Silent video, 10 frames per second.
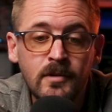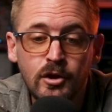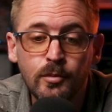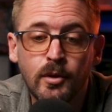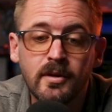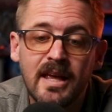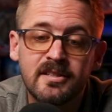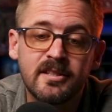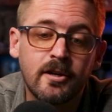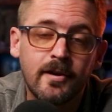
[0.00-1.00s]
you pull that
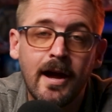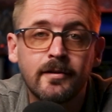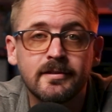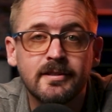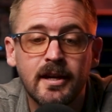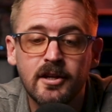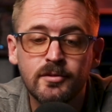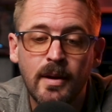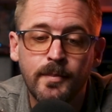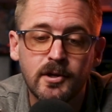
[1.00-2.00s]
sucker out and say,
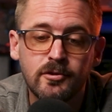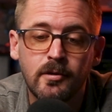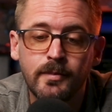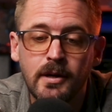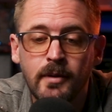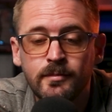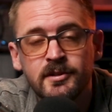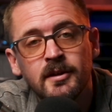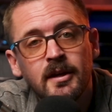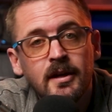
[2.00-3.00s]
here's my personal minimums,